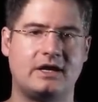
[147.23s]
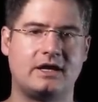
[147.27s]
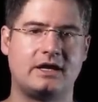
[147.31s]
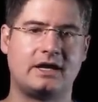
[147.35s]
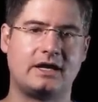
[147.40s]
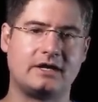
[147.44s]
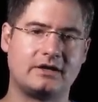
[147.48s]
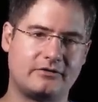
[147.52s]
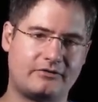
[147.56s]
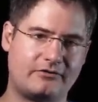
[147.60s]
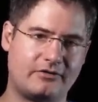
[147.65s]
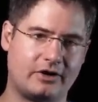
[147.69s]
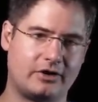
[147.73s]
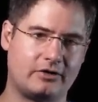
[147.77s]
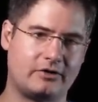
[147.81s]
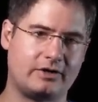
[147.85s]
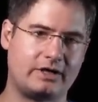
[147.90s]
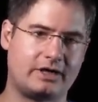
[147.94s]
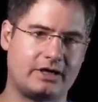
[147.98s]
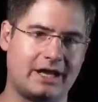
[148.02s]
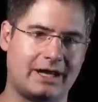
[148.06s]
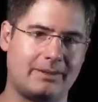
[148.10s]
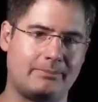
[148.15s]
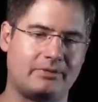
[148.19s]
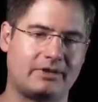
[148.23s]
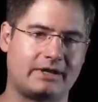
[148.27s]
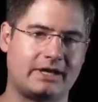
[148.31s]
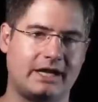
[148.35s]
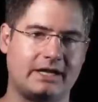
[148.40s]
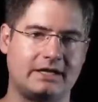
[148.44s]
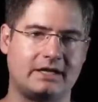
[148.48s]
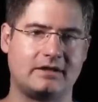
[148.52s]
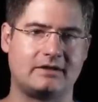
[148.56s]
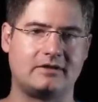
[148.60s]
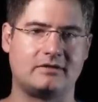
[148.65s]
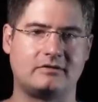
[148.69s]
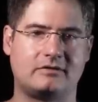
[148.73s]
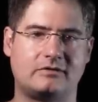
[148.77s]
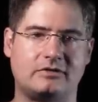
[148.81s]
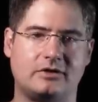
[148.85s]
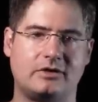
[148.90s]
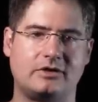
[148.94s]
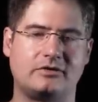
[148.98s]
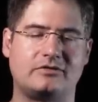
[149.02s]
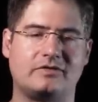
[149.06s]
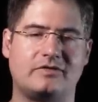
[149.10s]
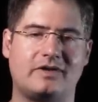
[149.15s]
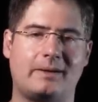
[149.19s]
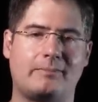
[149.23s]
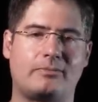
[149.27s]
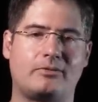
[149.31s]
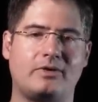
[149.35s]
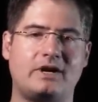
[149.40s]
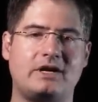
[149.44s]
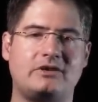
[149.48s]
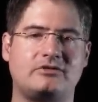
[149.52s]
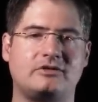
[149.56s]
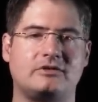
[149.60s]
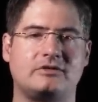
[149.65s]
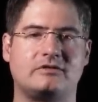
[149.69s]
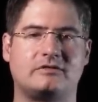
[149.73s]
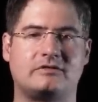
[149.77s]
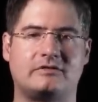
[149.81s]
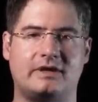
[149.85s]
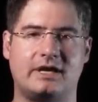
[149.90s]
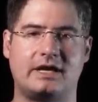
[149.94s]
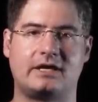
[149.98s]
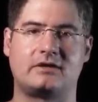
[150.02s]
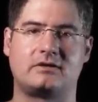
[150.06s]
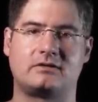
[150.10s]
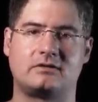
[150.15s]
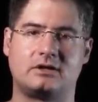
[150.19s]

in a fairly complicated series of operations like,